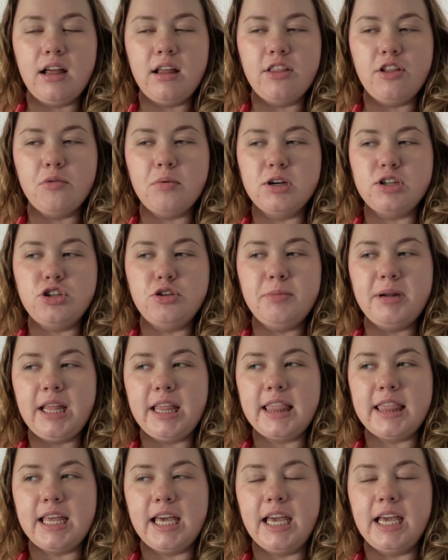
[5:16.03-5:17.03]
there were too many
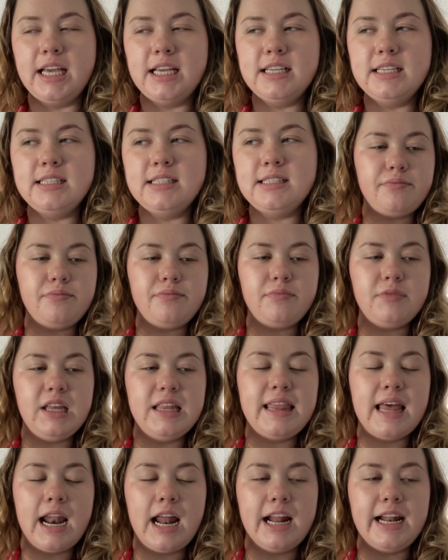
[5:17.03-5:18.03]
things
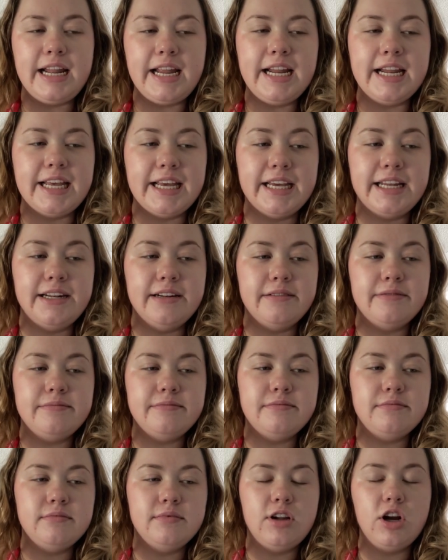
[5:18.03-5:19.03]
that I needed
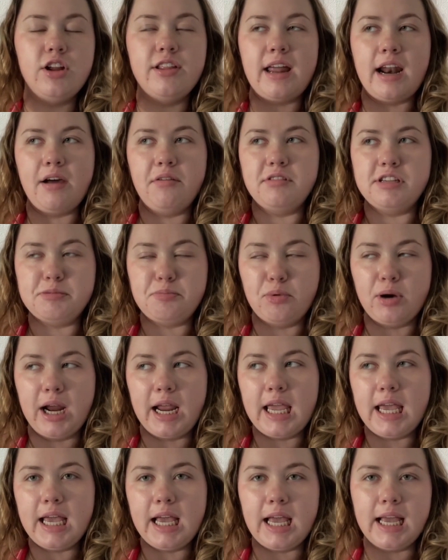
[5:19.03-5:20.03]
or that I was
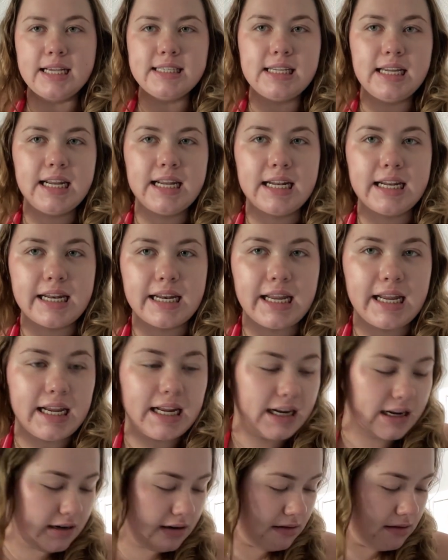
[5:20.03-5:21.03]
bringing. I guess I didn't
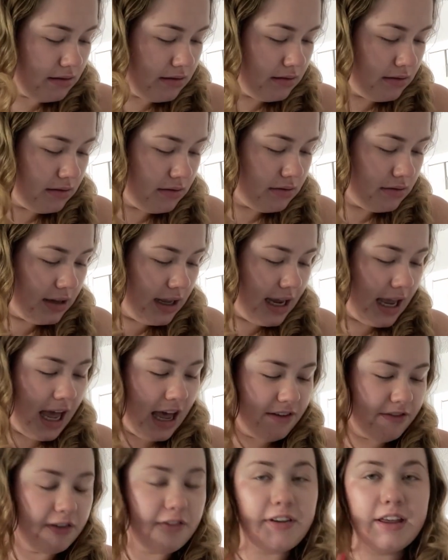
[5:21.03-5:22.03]
need like
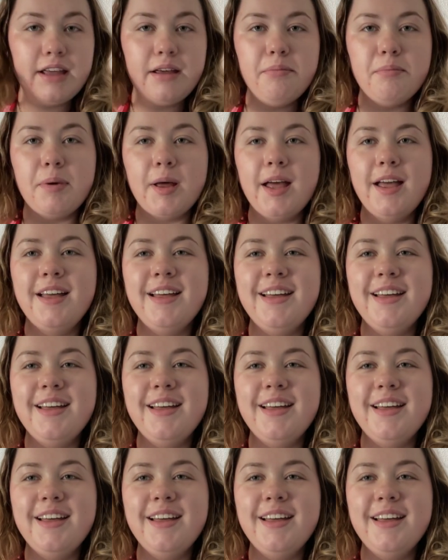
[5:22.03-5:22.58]
half of it, but